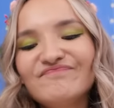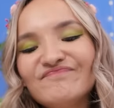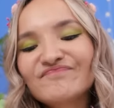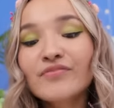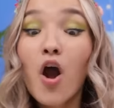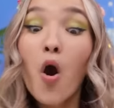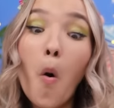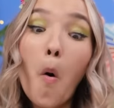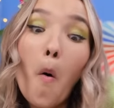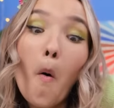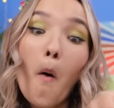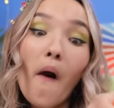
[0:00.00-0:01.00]
problem.
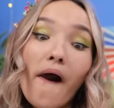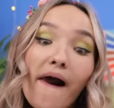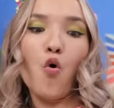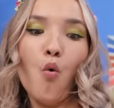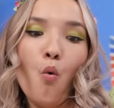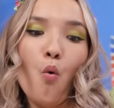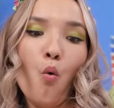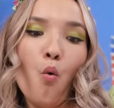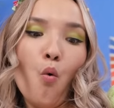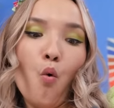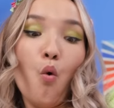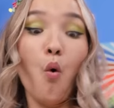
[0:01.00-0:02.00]
Okay, just need some
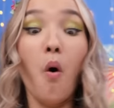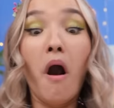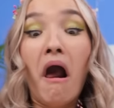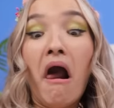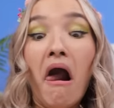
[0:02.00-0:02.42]
tightening